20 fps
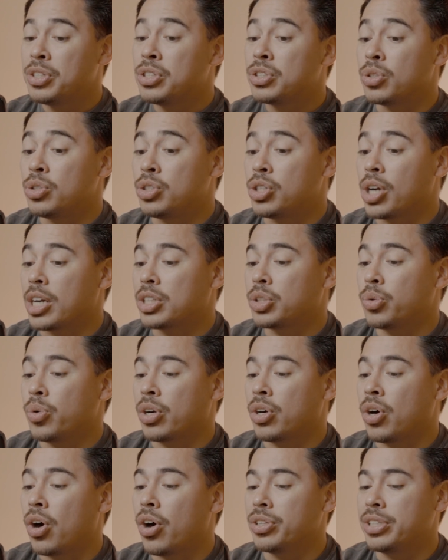So Joshua
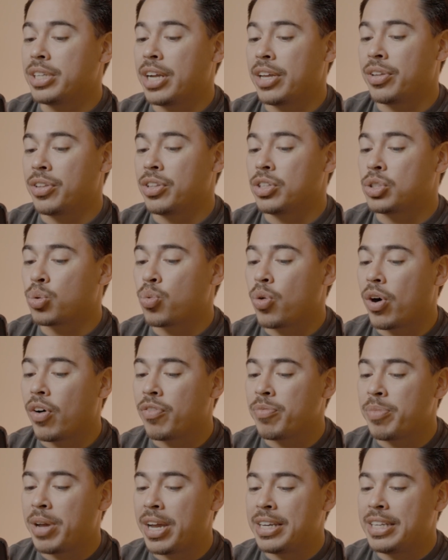called together the
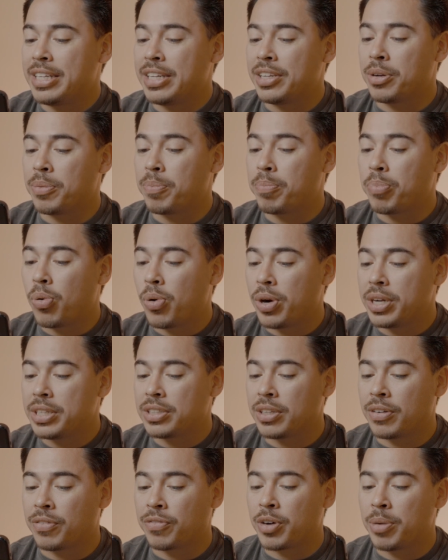12 men he had
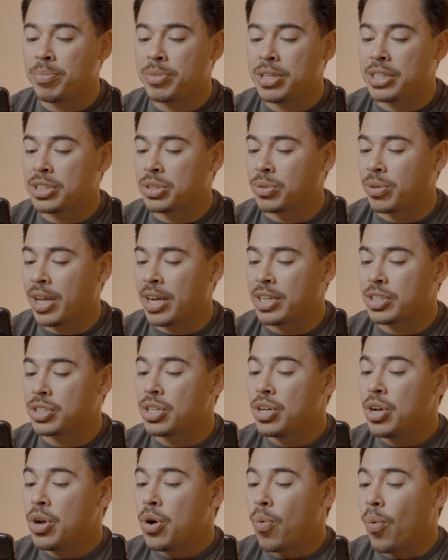appointed from the Israelites,
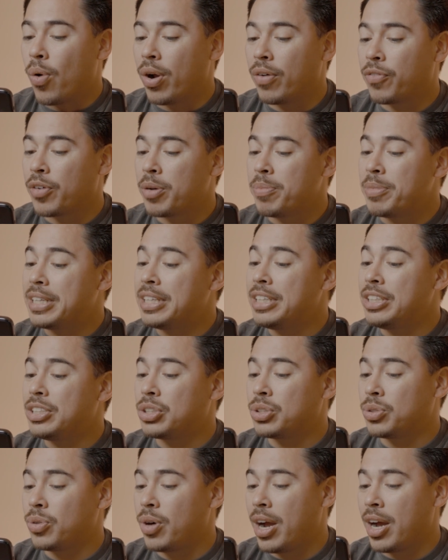one from
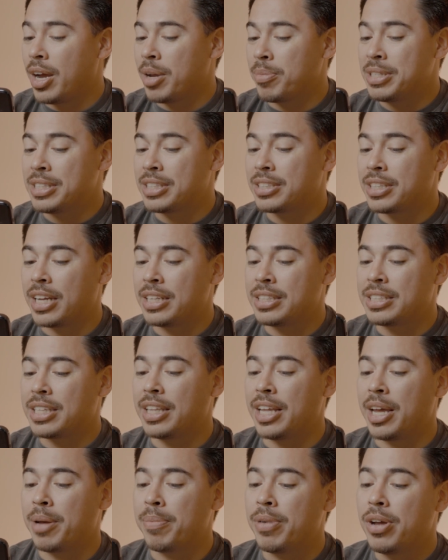each tribe, and said to
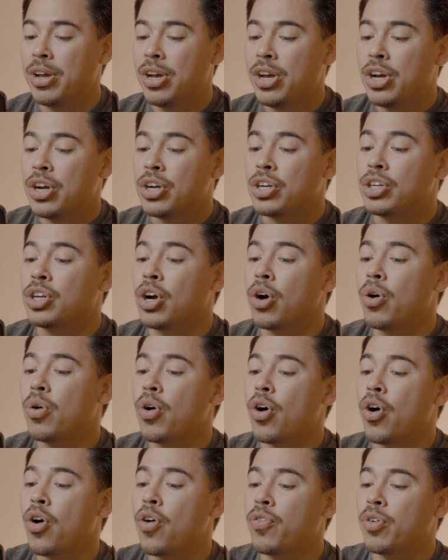them,
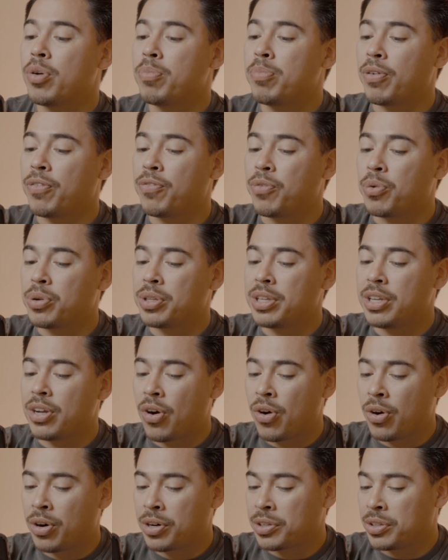go over before the
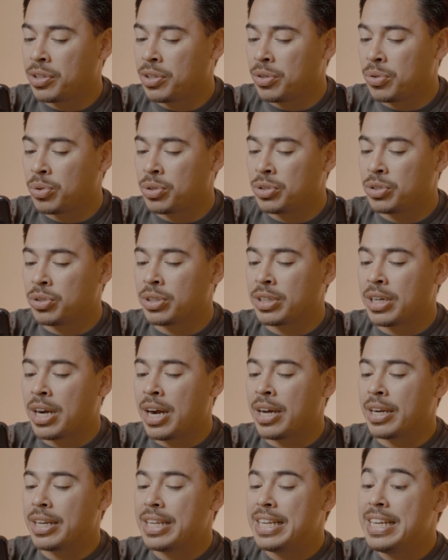ark of the Lord your
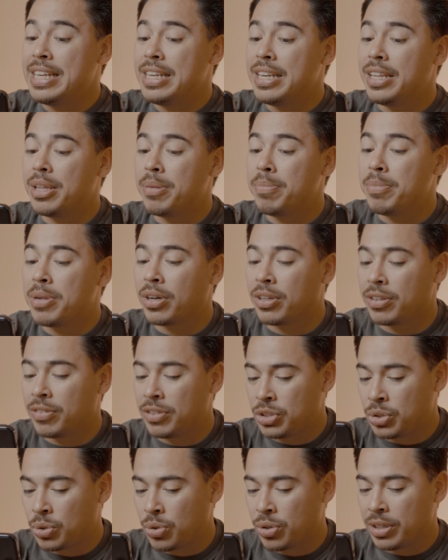God into the middle of
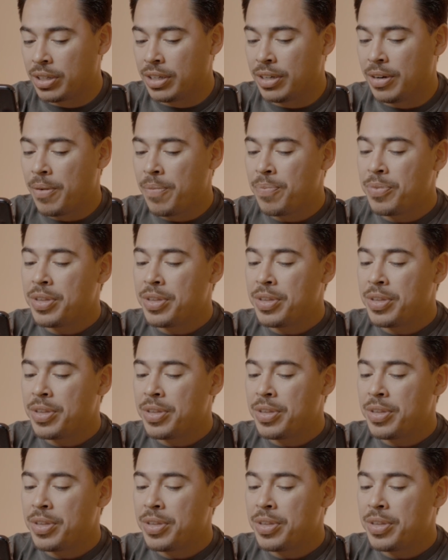the Jordan.